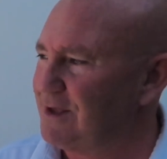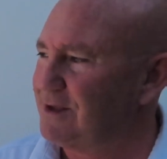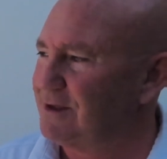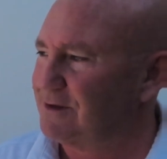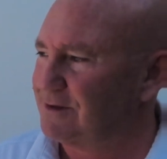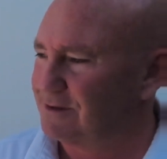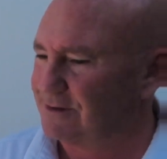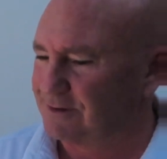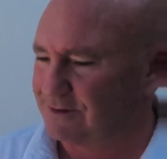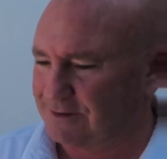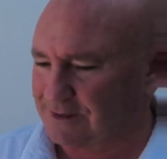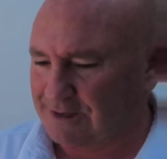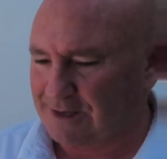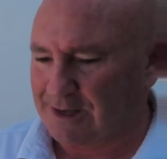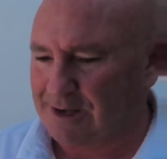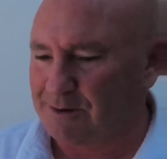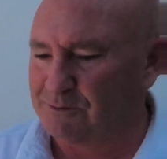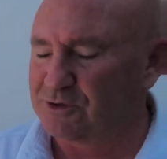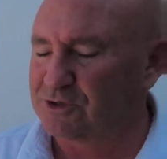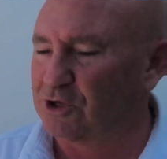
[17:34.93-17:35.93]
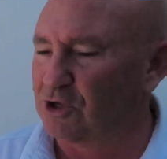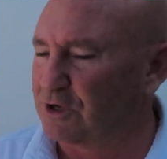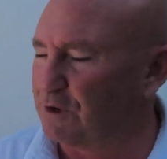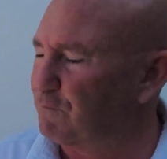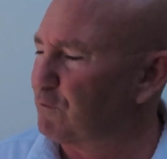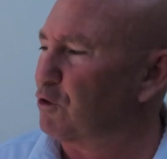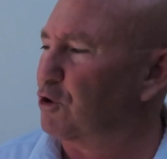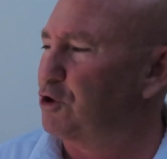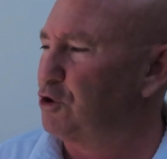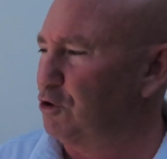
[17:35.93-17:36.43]
you were specific? I was
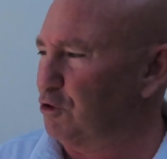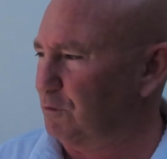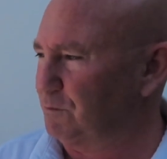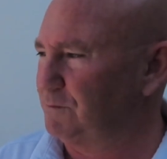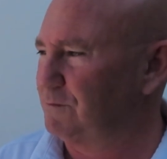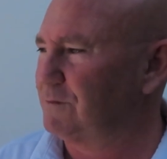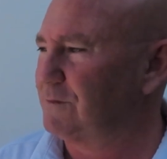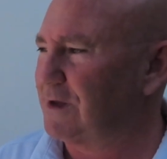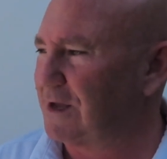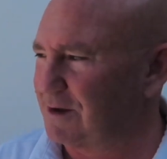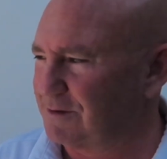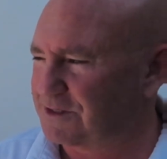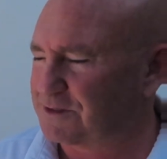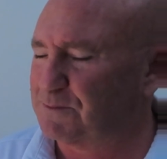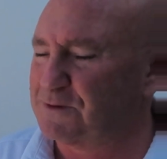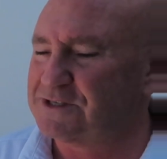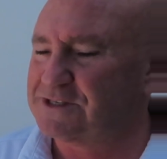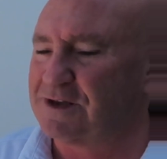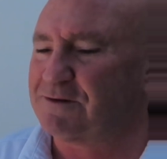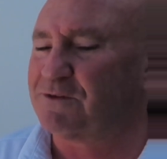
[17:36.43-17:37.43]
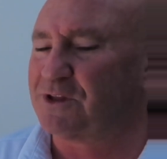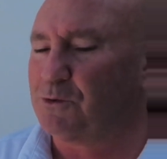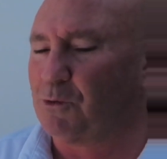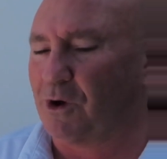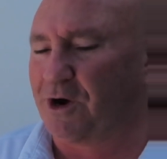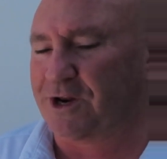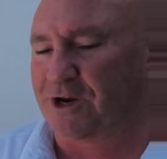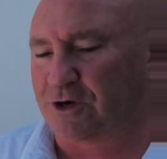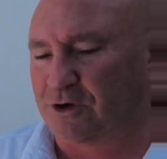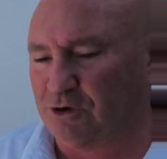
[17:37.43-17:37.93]
looking for a coupe. Looking for that. I specifically
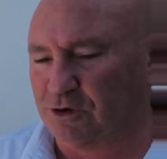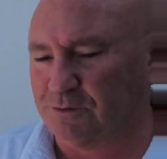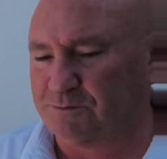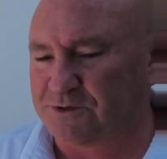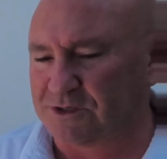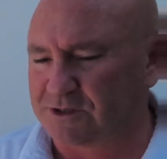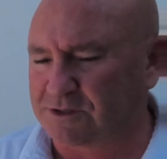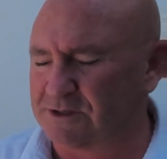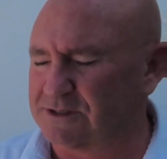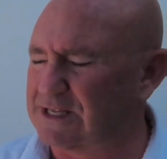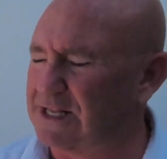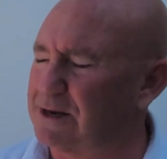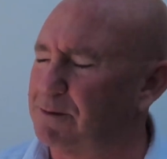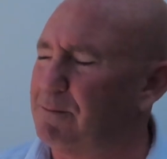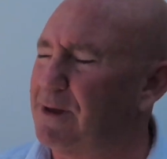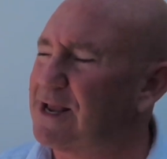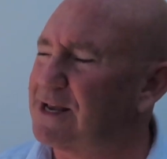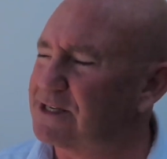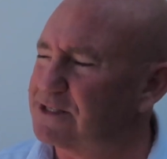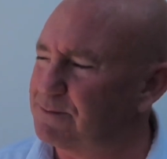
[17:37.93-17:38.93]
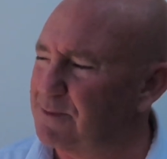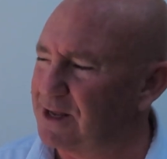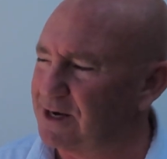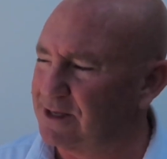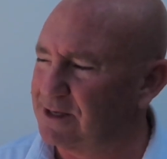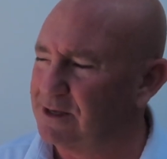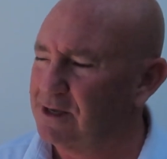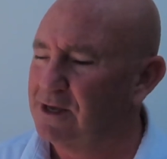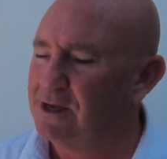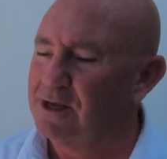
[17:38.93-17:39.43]
wanted a coupe just because they didn't make as
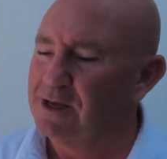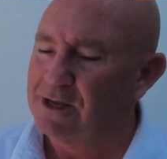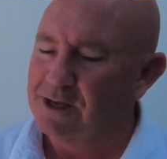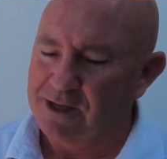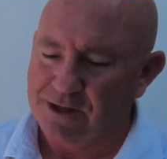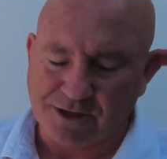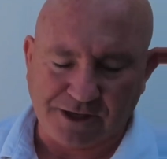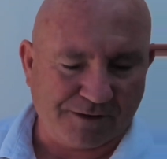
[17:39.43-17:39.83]
many. Right.